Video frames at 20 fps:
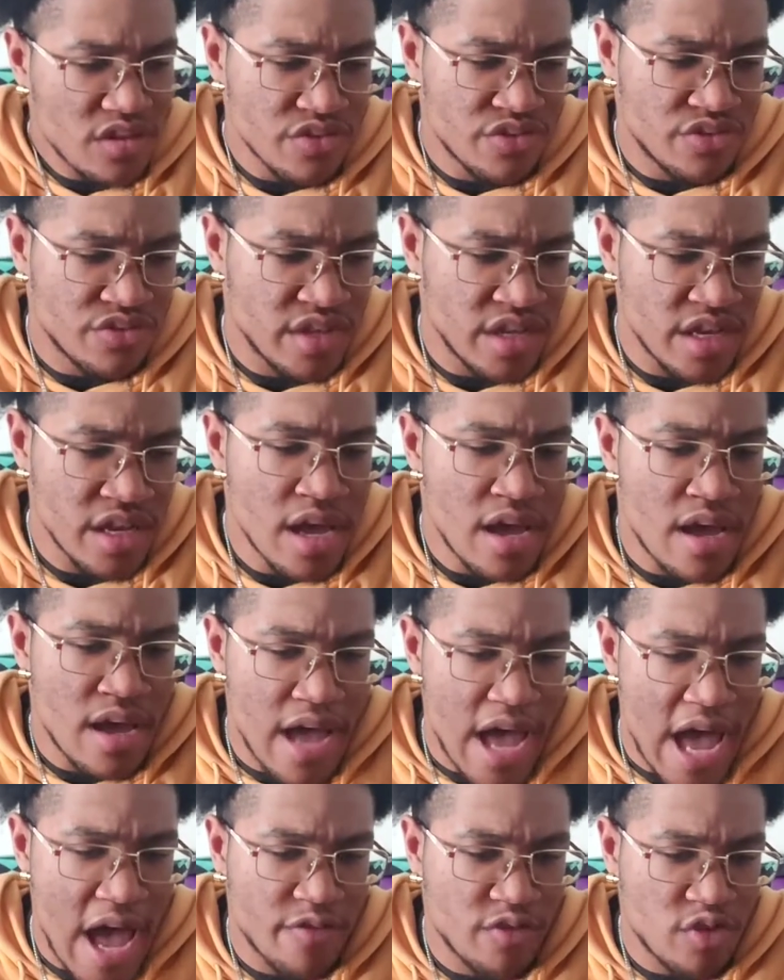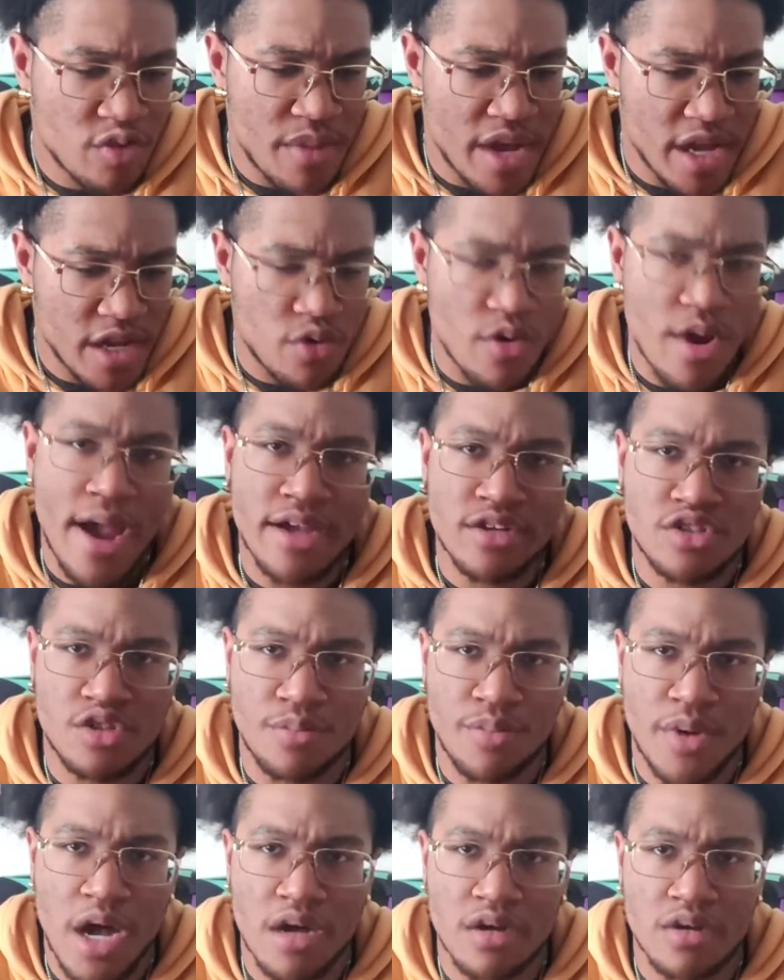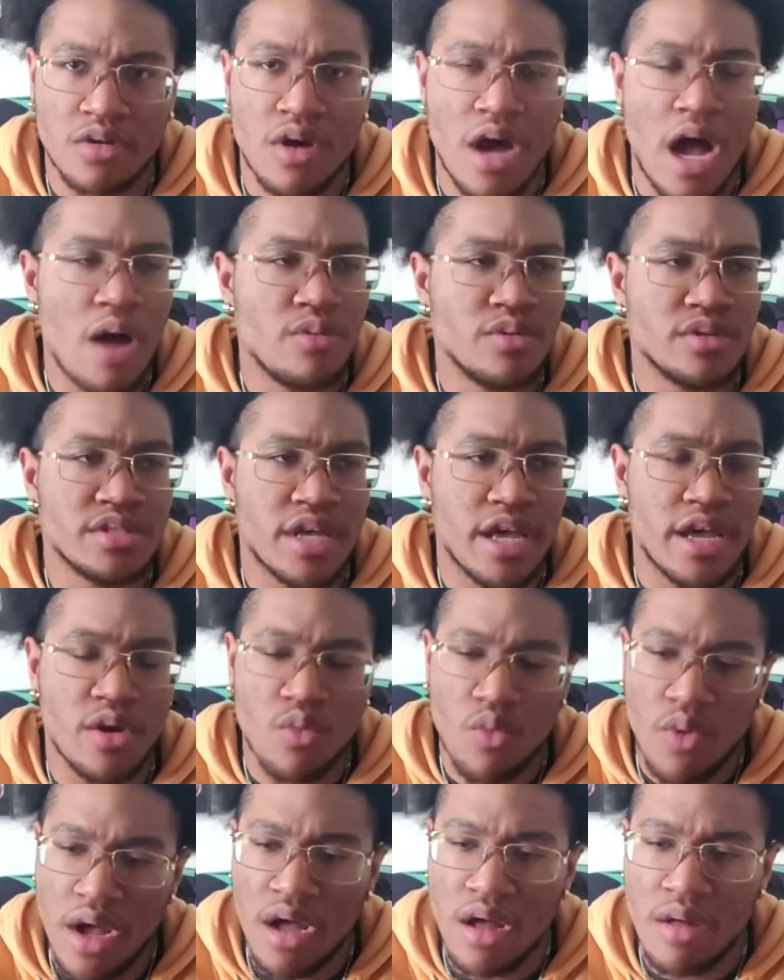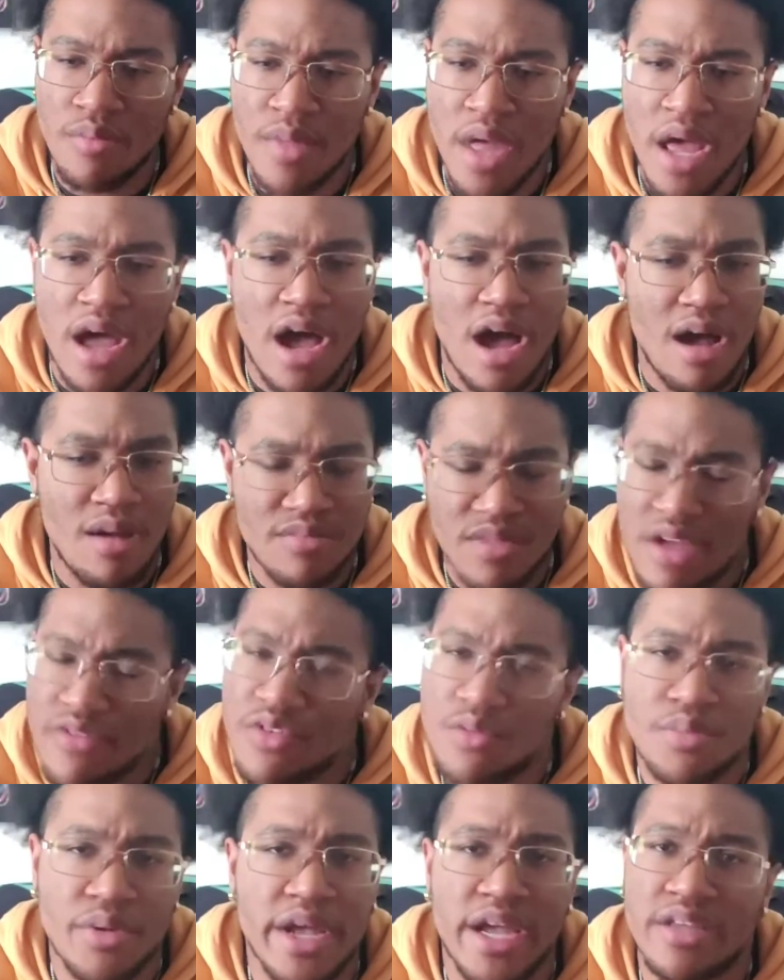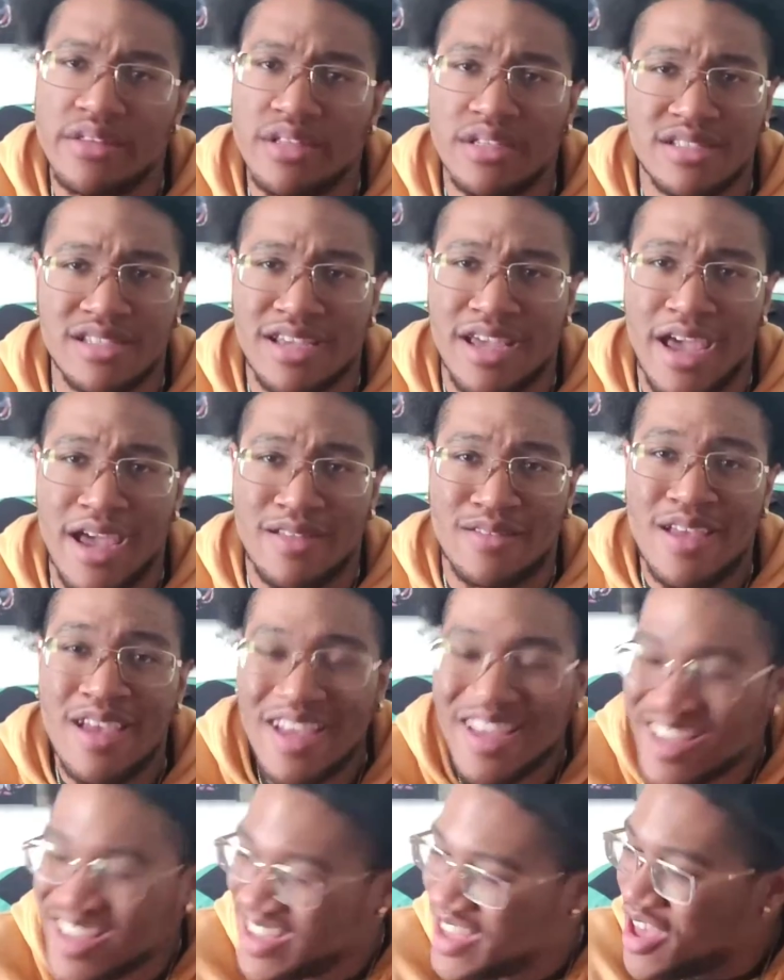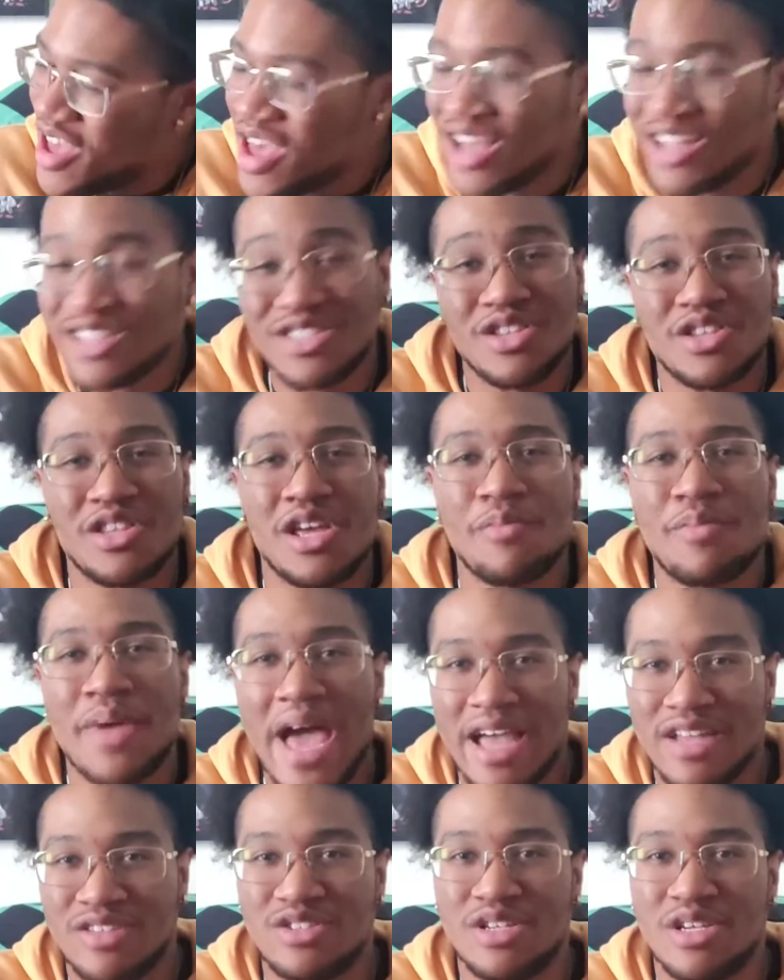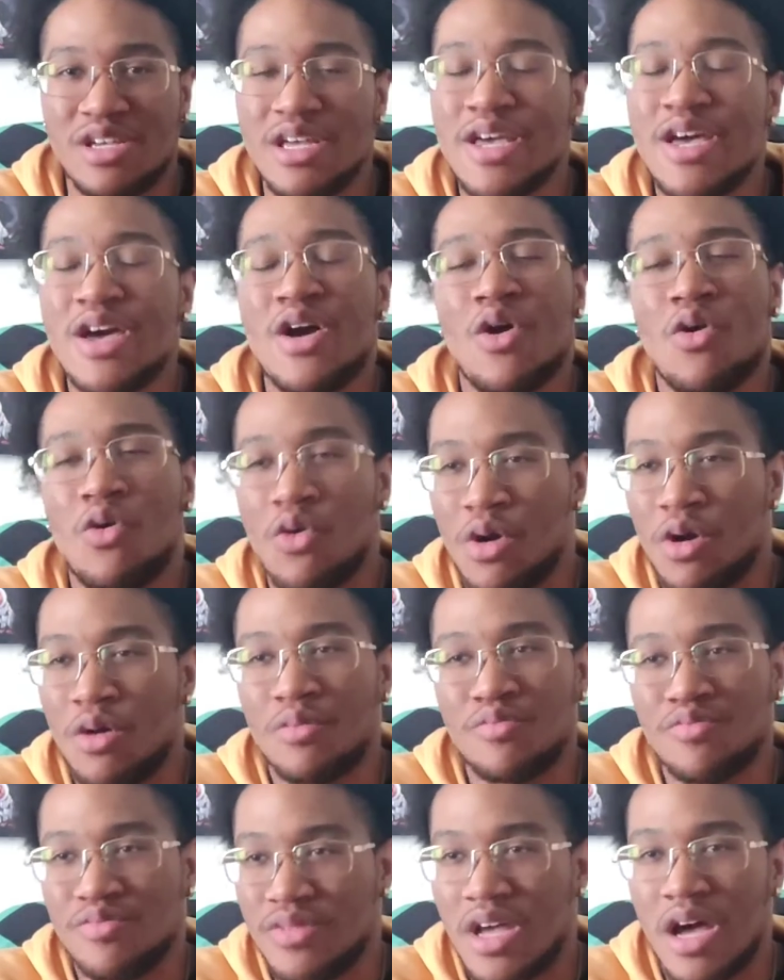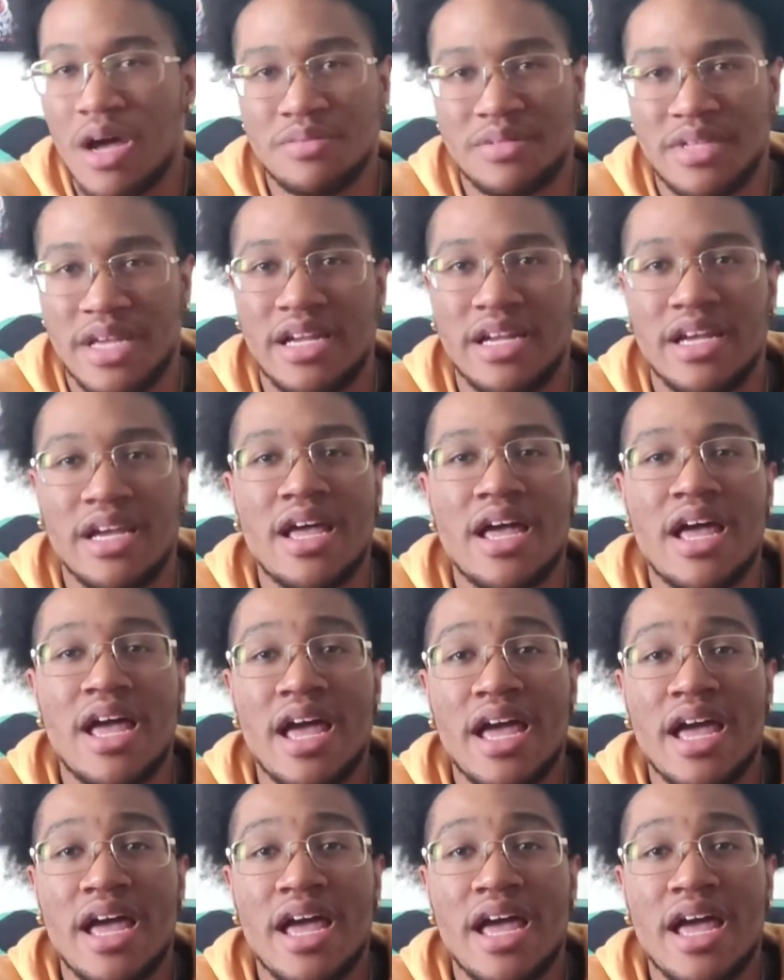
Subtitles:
See, after my crash debacle, I was like, well, I'm never playing this again until they patch it or update it.